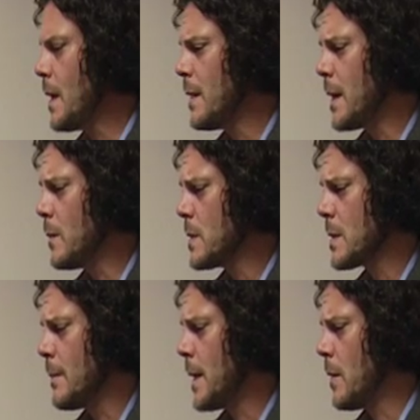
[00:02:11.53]
that it was
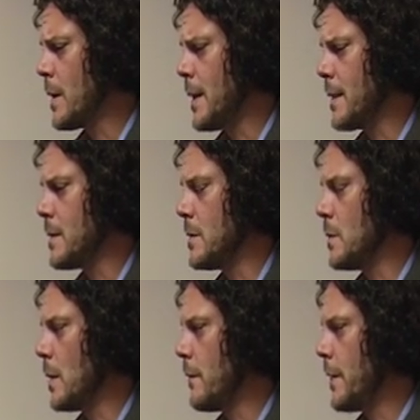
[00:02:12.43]
somehow connected
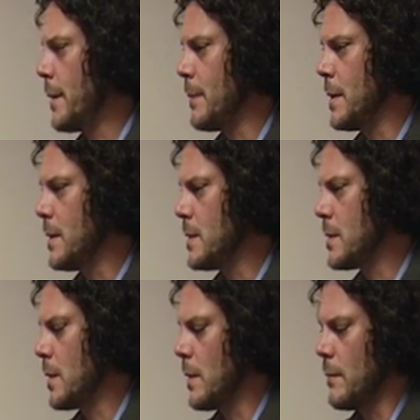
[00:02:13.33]
to our families
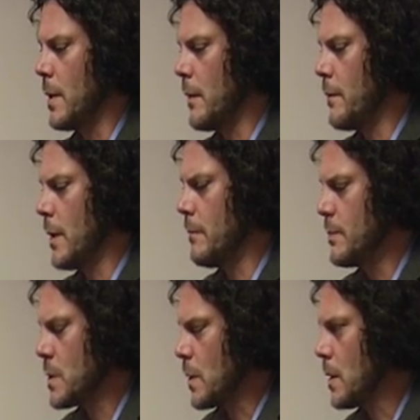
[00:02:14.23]
and our
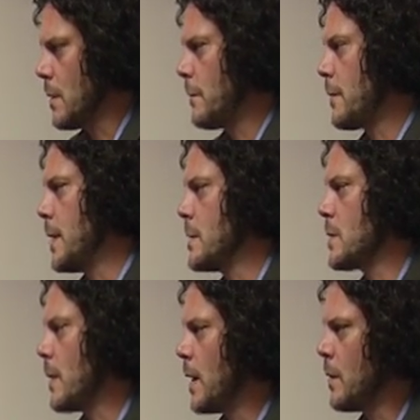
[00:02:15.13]
circle of friends
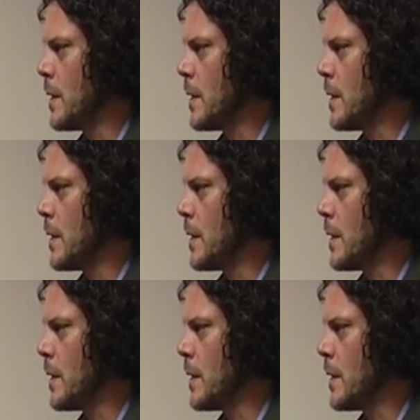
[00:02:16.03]
around